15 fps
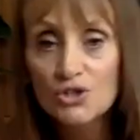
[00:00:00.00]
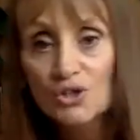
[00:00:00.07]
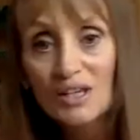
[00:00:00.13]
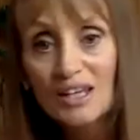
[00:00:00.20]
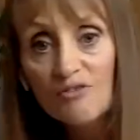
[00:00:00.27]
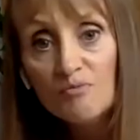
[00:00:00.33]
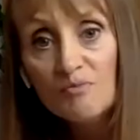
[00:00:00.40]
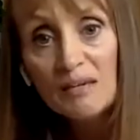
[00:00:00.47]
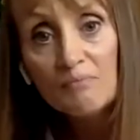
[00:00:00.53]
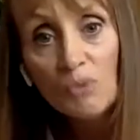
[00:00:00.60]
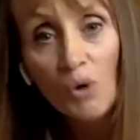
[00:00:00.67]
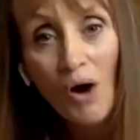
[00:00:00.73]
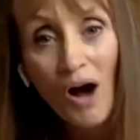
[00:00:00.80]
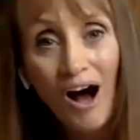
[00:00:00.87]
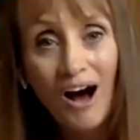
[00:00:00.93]
to give me
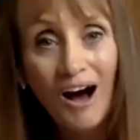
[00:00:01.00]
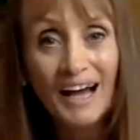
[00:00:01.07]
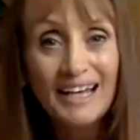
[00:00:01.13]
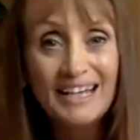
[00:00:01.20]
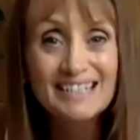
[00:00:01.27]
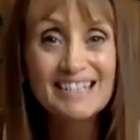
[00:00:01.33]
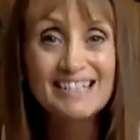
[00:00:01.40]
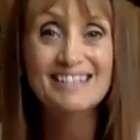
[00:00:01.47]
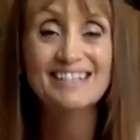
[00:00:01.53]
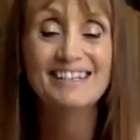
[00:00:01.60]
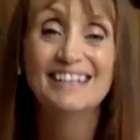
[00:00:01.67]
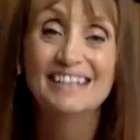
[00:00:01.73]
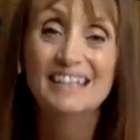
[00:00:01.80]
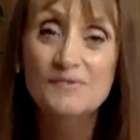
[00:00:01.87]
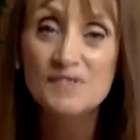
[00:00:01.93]
more height,
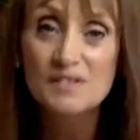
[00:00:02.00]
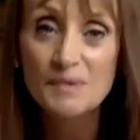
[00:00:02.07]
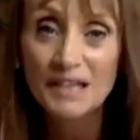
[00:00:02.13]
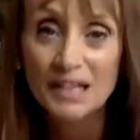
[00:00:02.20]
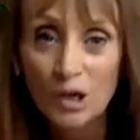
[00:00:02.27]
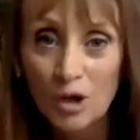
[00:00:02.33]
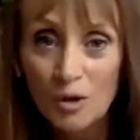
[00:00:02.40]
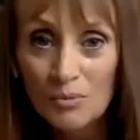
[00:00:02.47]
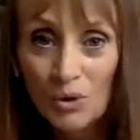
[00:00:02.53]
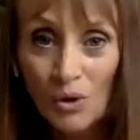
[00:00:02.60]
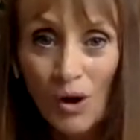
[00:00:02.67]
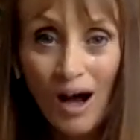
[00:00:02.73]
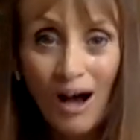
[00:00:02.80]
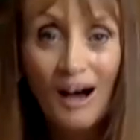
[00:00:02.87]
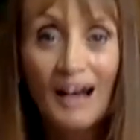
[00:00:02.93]
gives me a lot
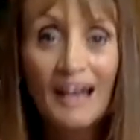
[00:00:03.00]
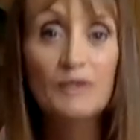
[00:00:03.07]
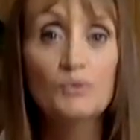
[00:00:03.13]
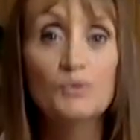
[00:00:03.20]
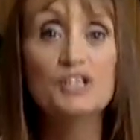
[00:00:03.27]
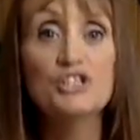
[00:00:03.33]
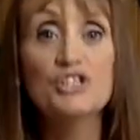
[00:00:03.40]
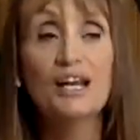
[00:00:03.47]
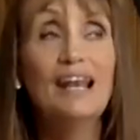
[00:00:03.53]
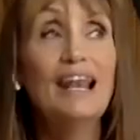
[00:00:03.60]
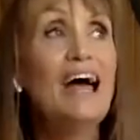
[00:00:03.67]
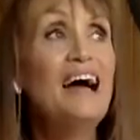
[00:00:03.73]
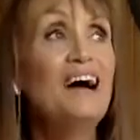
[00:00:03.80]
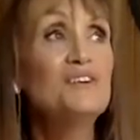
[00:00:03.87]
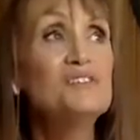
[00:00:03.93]
more height, which
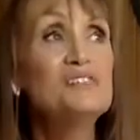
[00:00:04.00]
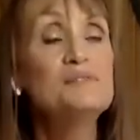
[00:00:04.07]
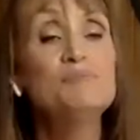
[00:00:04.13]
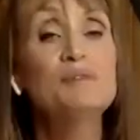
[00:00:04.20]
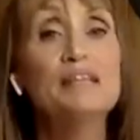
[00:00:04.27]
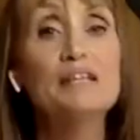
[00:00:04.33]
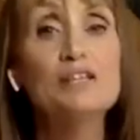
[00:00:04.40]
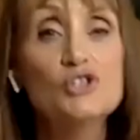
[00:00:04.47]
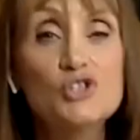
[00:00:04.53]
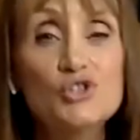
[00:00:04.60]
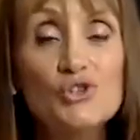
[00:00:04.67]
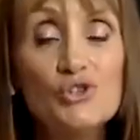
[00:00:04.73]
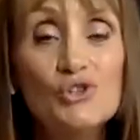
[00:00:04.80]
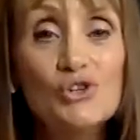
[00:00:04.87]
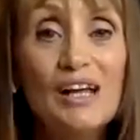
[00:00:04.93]
allows me
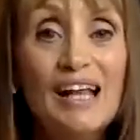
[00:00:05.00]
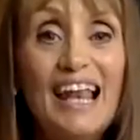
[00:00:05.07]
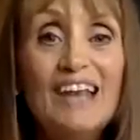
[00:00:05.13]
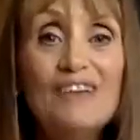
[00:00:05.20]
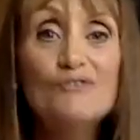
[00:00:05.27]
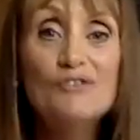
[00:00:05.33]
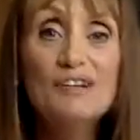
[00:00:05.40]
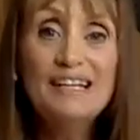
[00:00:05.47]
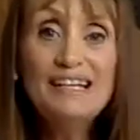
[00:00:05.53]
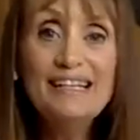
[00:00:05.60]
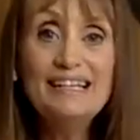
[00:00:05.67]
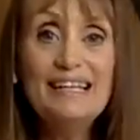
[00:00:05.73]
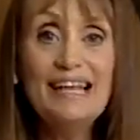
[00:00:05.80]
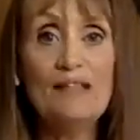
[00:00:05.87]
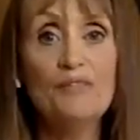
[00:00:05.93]
to
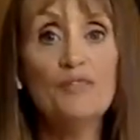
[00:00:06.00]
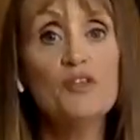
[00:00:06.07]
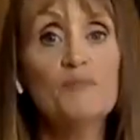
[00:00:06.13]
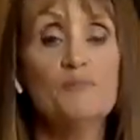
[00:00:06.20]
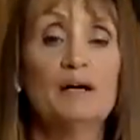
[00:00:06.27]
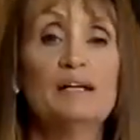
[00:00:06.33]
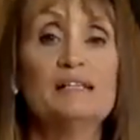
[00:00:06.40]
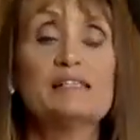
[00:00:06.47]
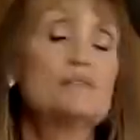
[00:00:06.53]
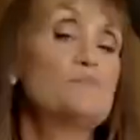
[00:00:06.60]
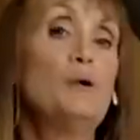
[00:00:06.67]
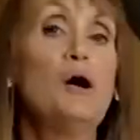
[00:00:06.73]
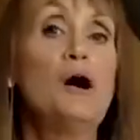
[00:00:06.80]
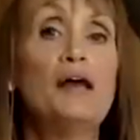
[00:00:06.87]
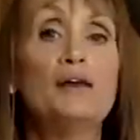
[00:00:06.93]
really lengthen my
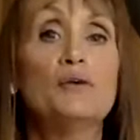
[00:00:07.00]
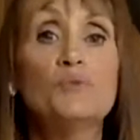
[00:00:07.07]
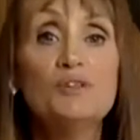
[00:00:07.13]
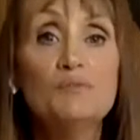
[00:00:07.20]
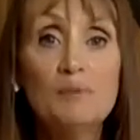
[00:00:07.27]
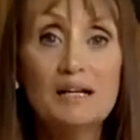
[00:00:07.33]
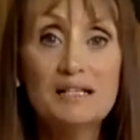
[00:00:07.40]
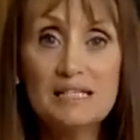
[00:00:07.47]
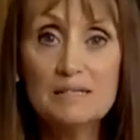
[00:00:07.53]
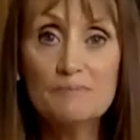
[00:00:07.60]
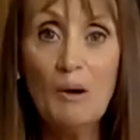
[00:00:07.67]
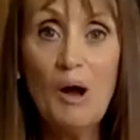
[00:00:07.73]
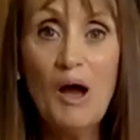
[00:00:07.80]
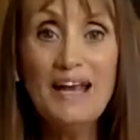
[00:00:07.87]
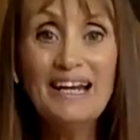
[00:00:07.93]
spine. And with my
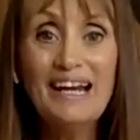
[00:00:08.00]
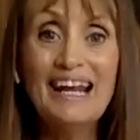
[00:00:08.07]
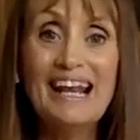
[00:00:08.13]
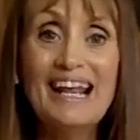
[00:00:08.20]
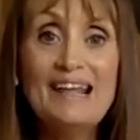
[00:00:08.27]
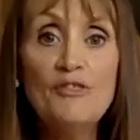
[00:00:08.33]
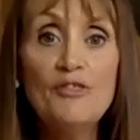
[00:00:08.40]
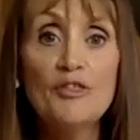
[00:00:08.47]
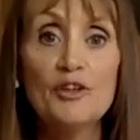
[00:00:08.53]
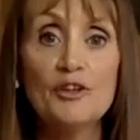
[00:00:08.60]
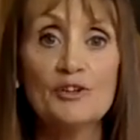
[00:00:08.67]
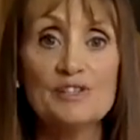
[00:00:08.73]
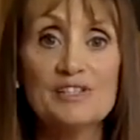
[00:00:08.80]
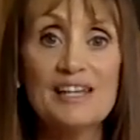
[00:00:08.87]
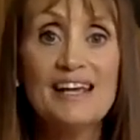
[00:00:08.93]
spine
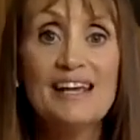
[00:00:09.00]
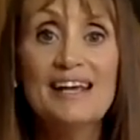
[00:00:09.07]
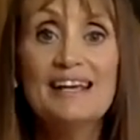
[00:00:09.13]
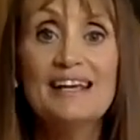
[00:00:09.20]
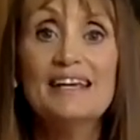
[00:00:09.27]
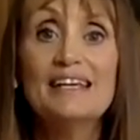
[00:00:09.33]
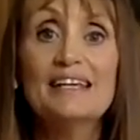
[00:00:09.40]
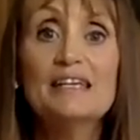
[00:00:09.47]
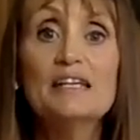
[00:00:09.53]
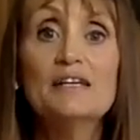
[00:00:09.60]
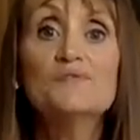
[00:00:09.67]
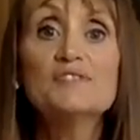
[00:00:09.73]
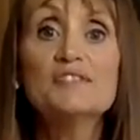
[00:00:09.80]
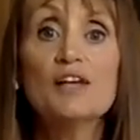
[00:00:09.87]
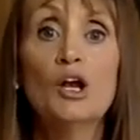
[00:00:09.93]
lengthened, it
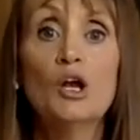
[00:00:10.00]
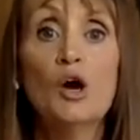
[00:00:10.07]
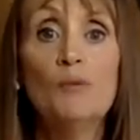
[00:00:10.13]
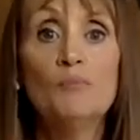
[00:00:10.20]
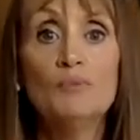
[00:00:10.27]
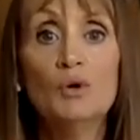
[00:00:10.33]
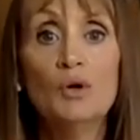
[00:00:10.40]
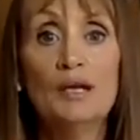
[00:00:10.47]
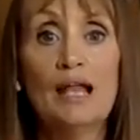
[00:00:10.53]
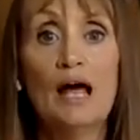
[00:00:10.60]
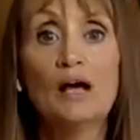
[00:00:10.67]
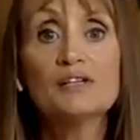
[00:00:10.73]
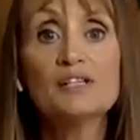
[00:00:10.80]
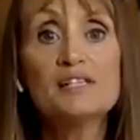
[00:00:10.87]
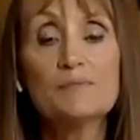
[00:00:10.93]
gives a lot more
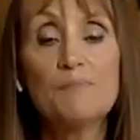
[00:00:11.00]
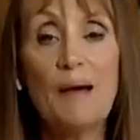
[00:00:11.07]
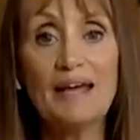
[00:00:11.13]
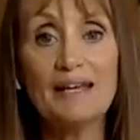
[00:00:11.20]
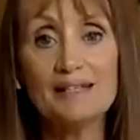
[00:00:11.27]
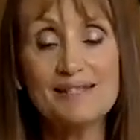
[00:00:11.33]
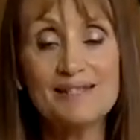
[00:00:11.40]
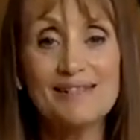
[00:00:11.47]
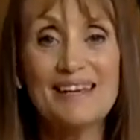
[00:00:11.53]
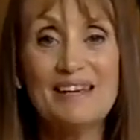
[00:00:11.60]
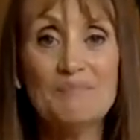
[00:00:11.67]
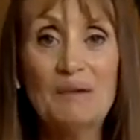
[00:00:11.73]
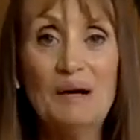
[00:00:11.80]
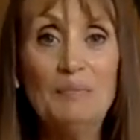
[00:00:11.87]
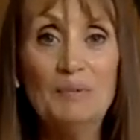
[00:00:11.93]
lung space
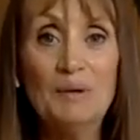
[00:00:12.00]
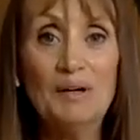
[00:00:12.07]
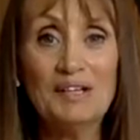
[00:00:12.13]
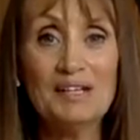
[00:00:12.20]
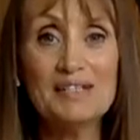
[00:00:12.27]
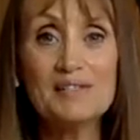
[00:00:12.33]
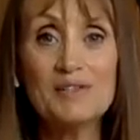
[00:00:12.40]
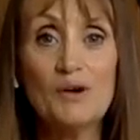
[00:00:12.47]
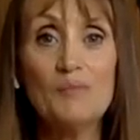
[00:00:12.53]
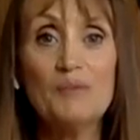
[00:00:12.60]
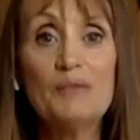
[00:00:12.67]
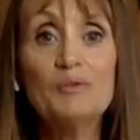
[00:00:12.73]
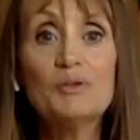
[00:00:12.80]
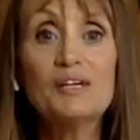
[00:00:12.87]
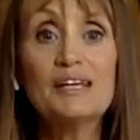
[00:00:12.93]
in my body. So
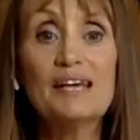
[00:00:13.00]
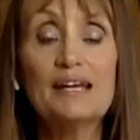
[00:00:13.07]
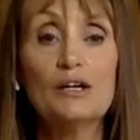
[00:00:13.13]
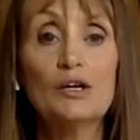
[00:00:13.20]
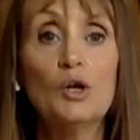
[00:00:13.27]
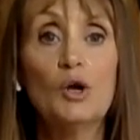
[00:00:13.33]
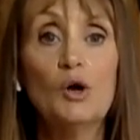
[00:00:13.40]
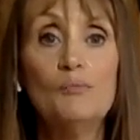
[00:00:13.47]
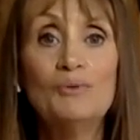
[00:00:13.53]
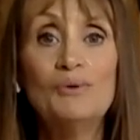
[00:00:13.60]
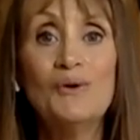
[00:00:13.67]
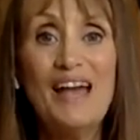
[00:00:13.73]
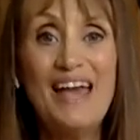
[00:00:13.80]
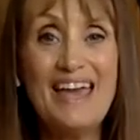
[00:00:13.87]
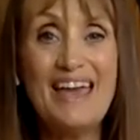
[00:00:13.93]
I'm able to get a lot
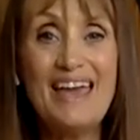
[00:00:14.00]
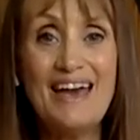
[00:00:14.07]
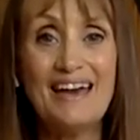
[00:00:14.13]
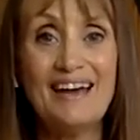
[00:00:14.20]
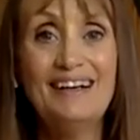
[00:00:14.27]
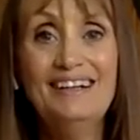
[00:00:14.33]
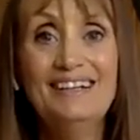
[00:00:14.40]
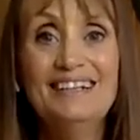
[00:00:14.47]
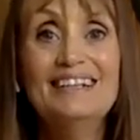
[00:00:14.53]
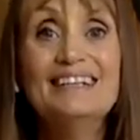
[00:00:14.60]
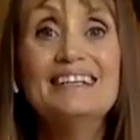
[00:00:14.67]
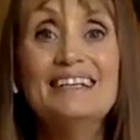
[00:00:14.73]
more air